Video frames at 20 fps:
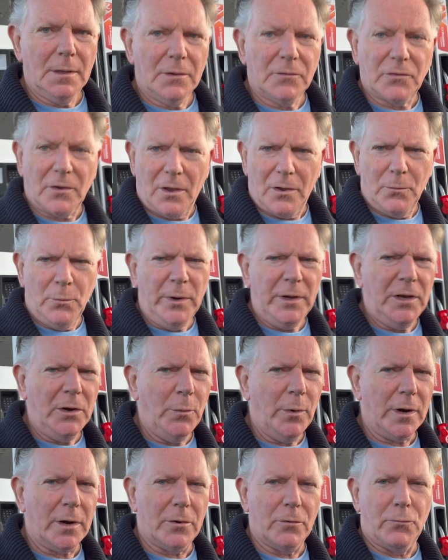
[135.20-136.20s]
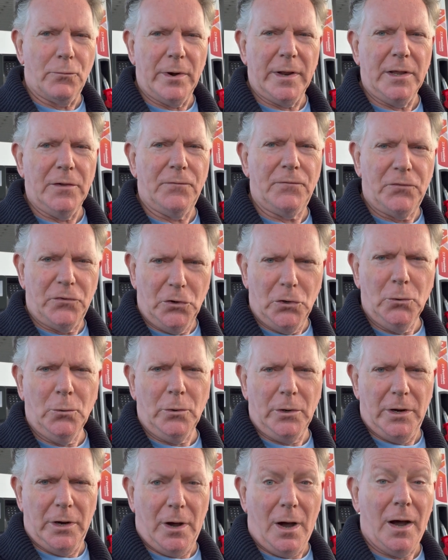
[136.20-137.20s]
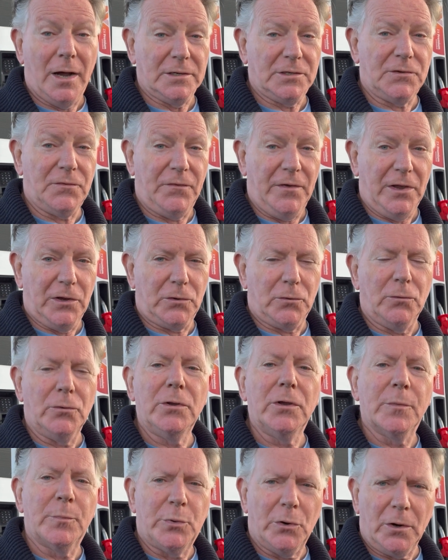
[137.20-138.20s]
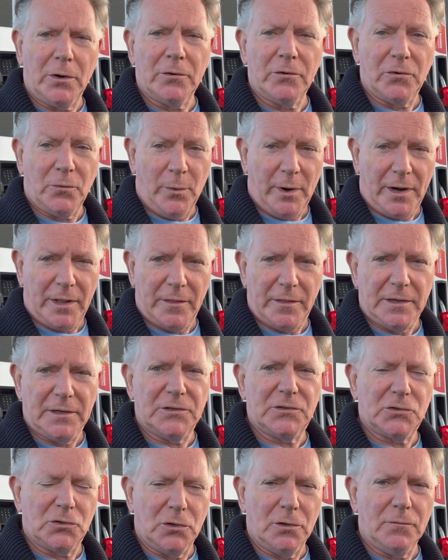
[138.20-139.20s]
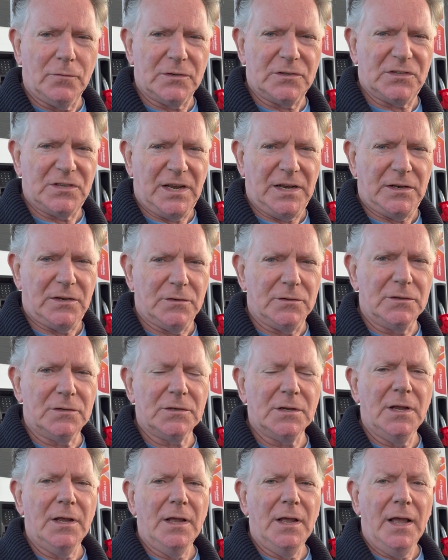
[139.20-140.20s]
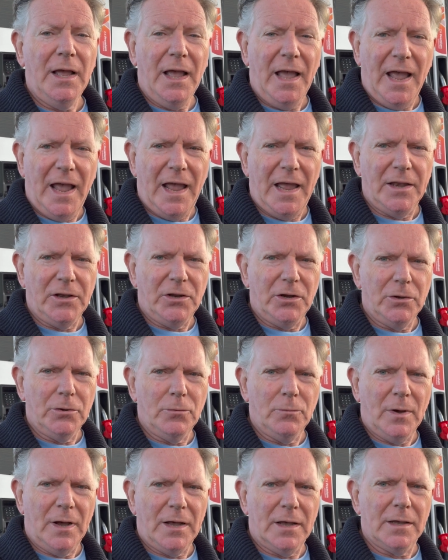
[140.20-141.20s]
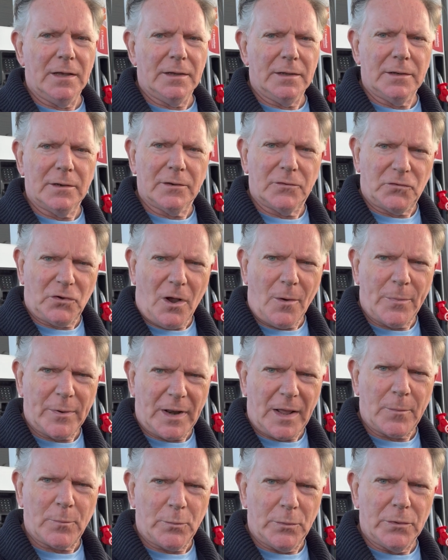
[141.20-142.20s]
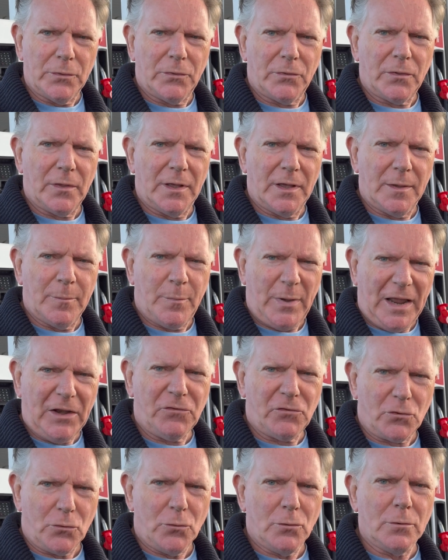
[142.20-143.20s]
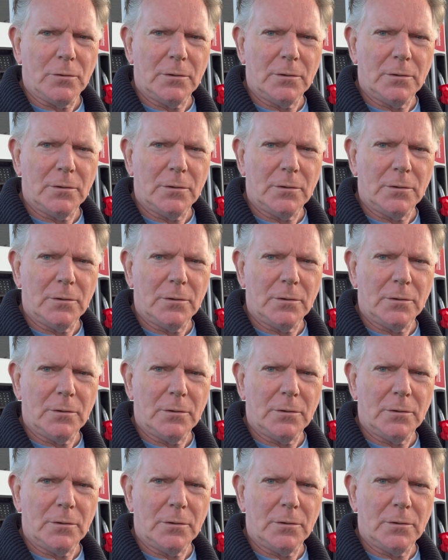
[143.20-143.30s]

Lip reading: So when you want to refuel your ICE vehicle, you pull into one of these service centres and you top it up with petrol.